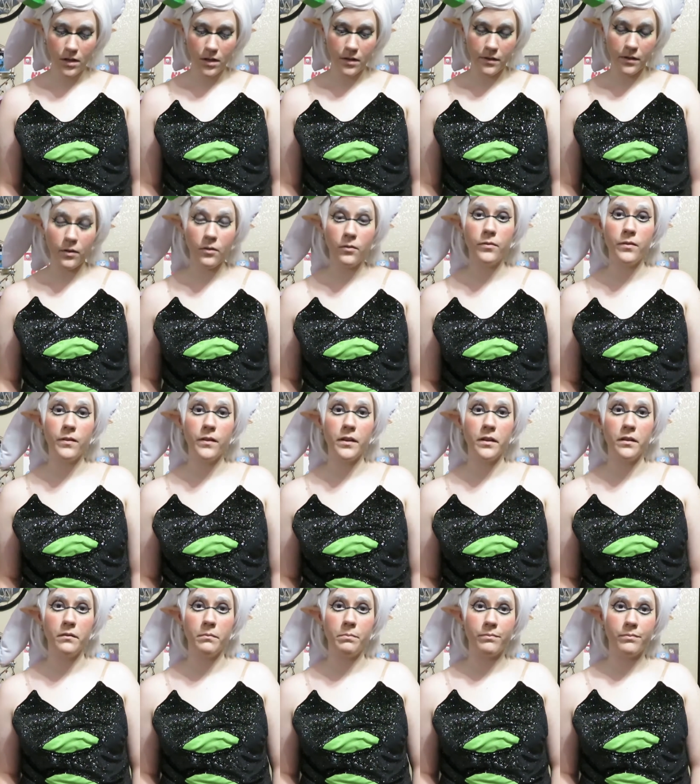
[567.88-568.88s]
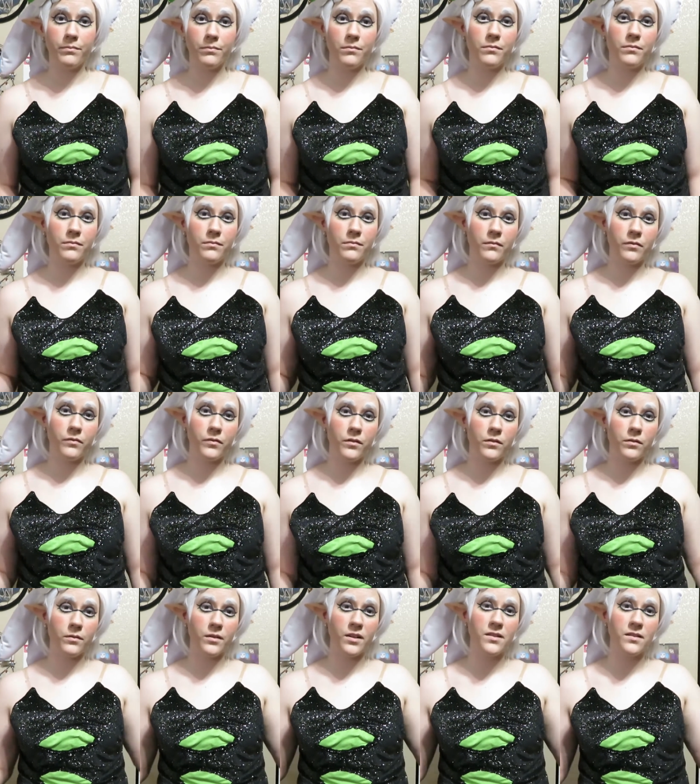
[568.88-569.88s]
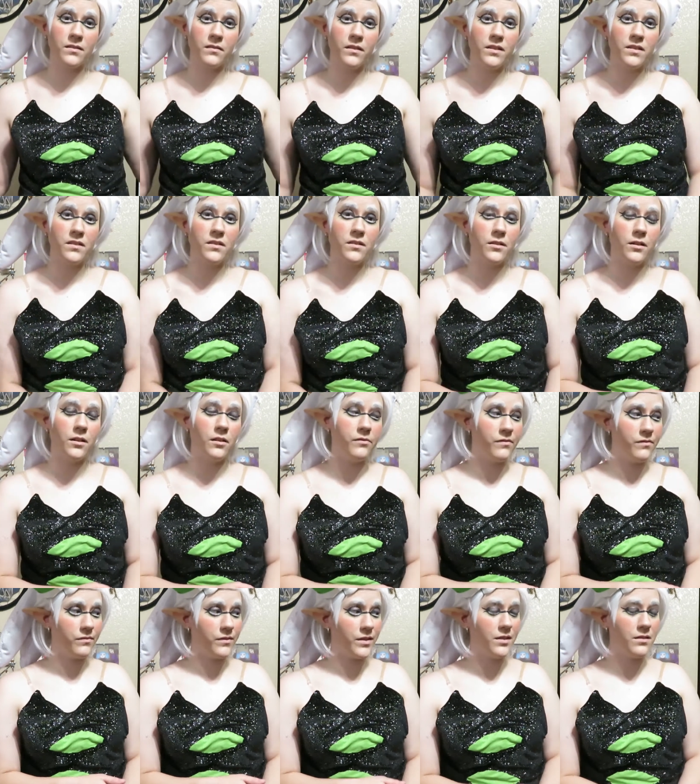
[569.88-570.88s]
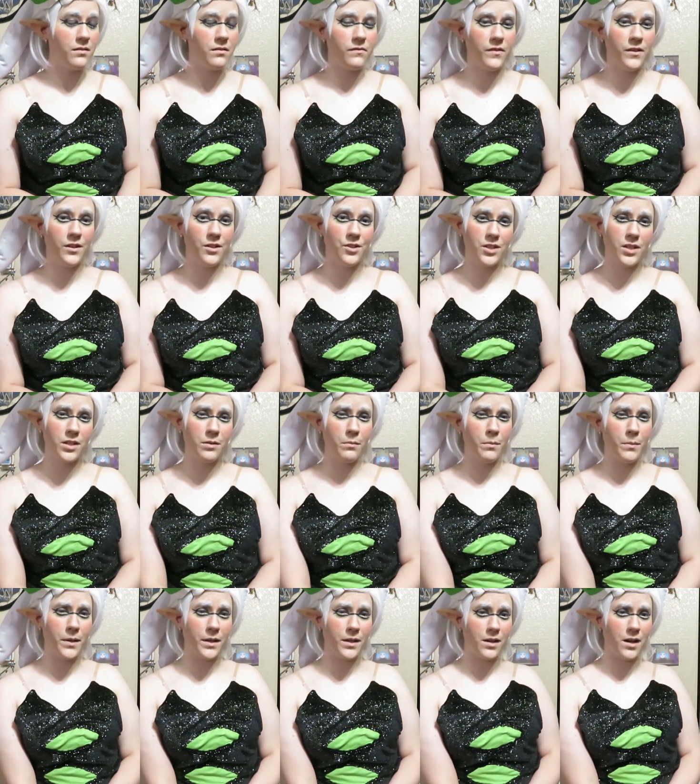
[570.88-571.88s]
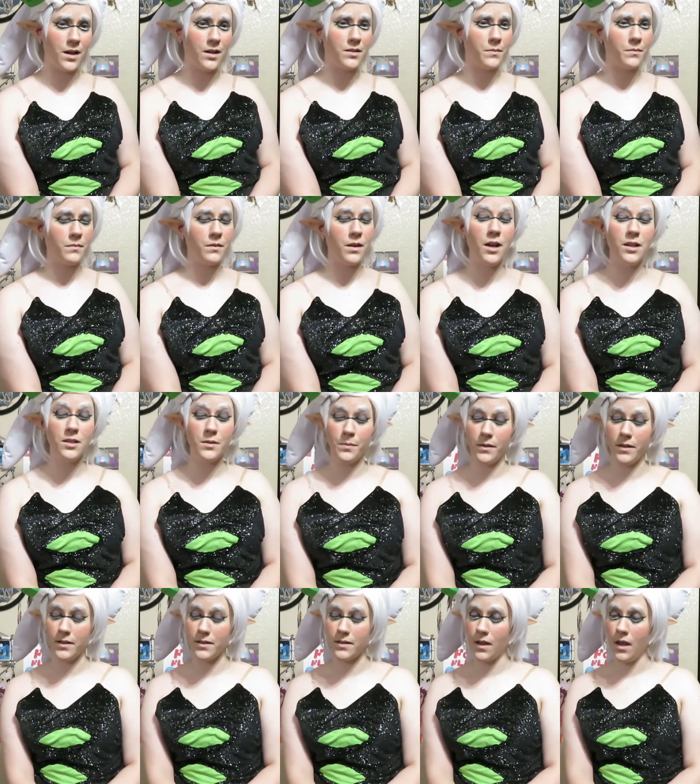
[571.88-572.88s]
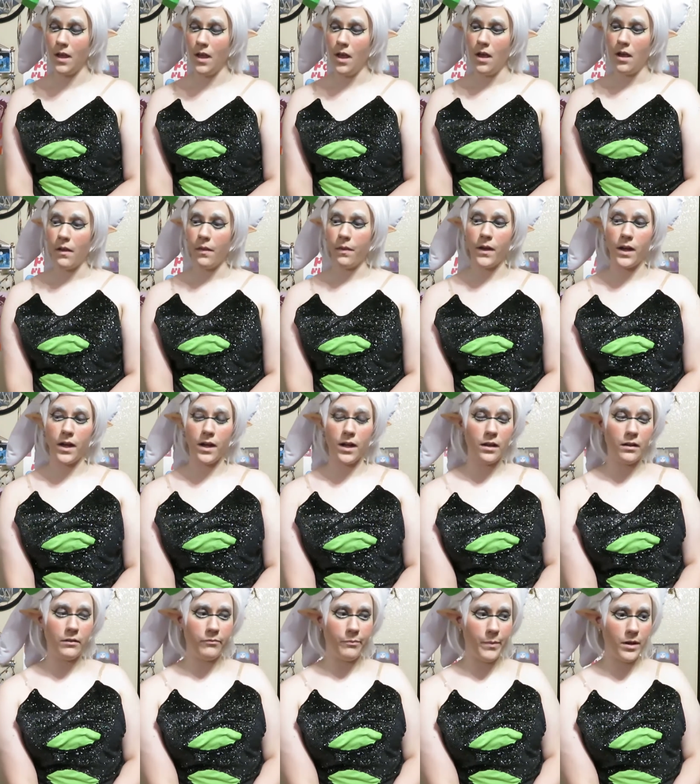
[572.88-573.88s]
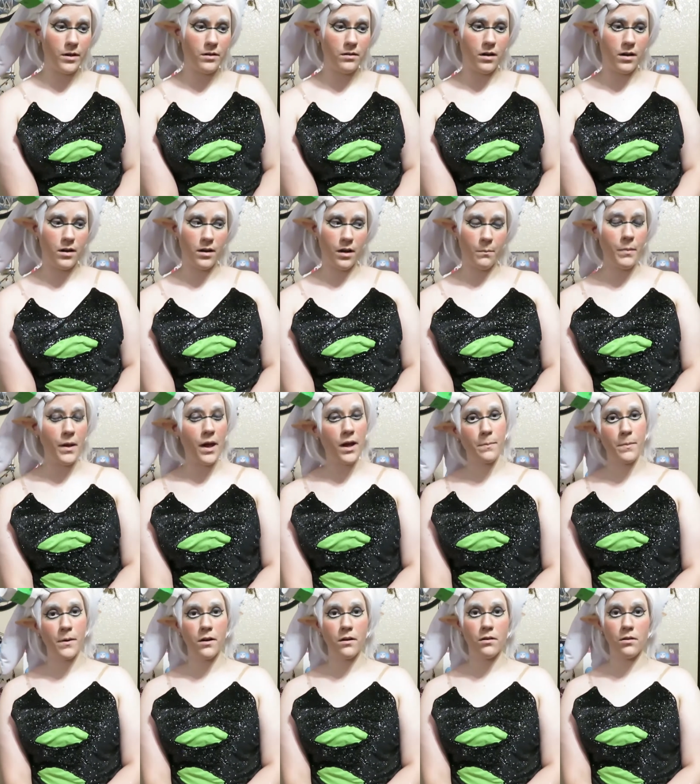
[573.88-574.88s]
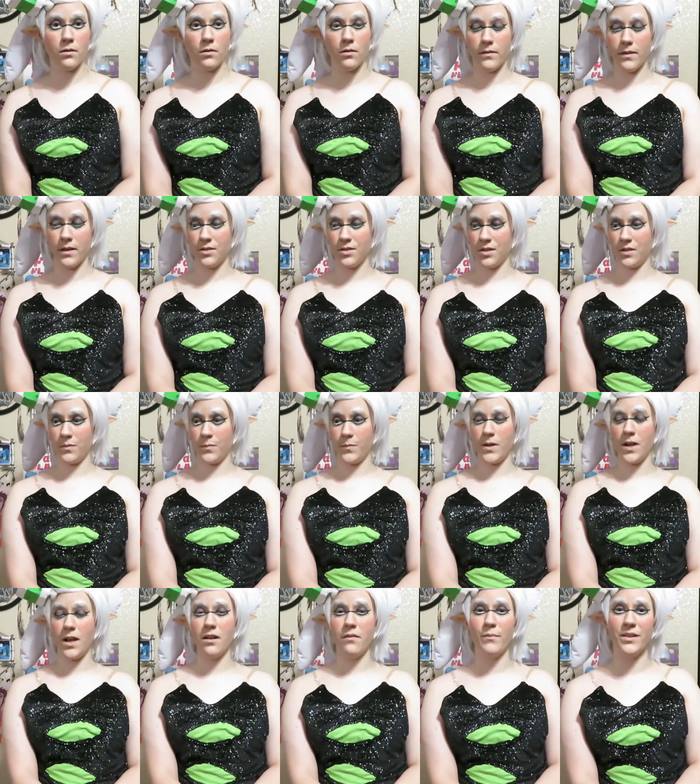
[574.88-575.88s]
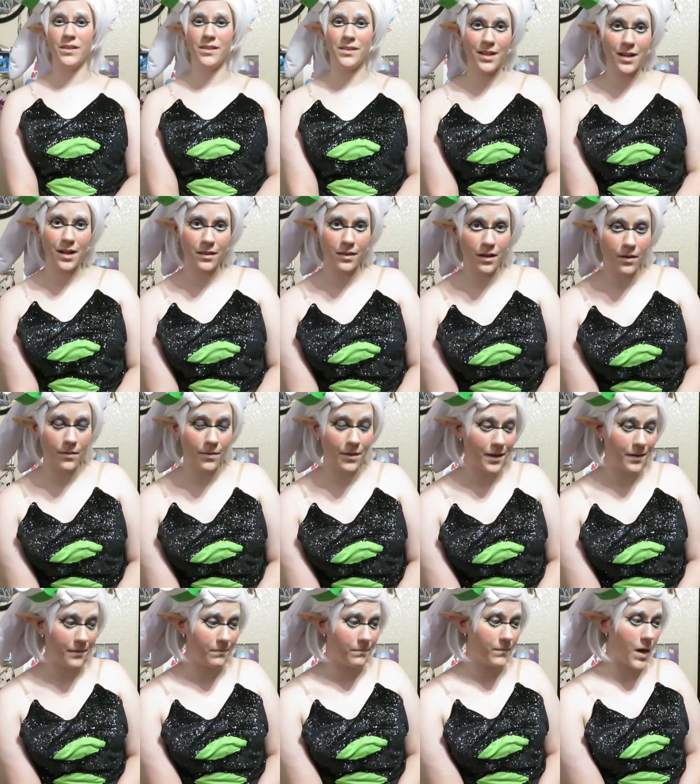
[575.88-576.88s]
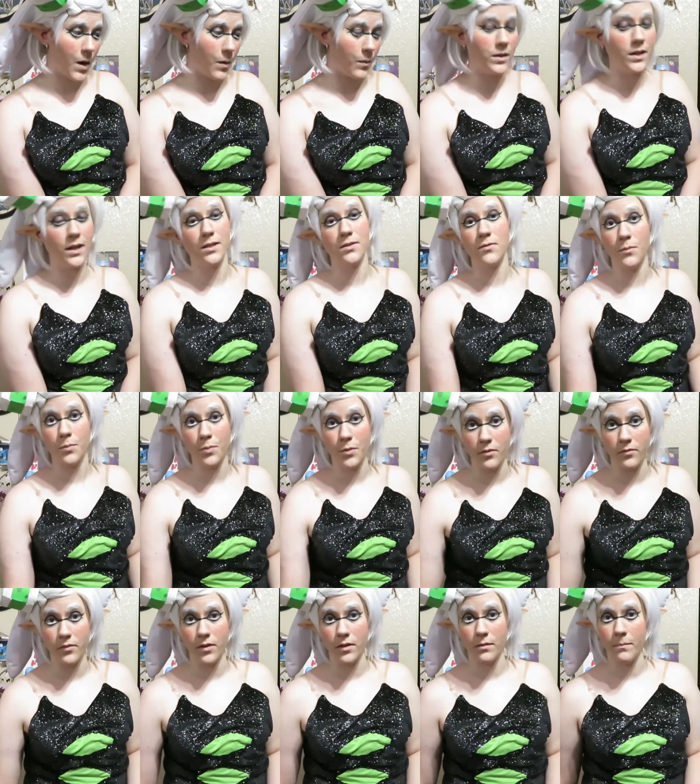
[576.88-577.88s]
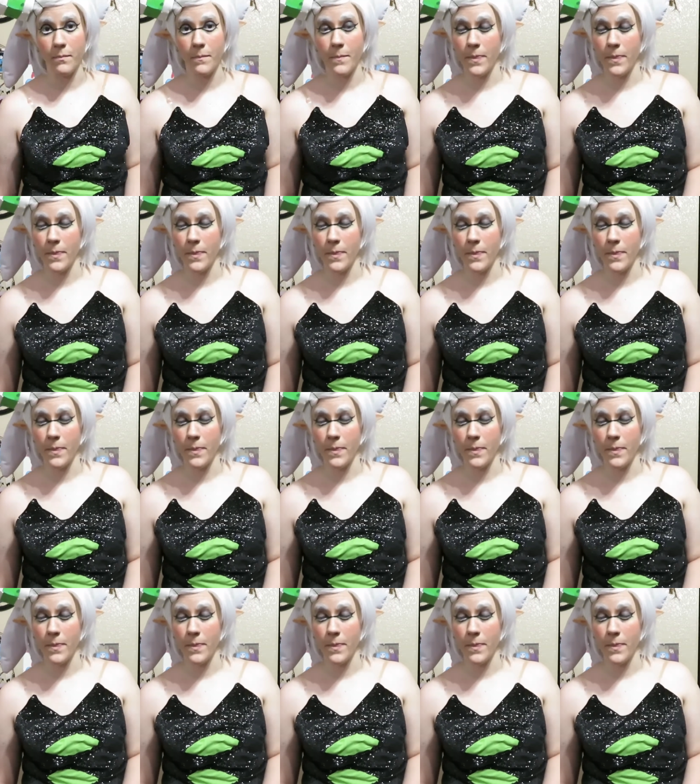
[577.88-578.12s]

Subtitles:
And hopefully for the rest of this year I'll get to finish some of my cosplays that have been on a back burner or that's just kind of been sitting there that I would like to improve on.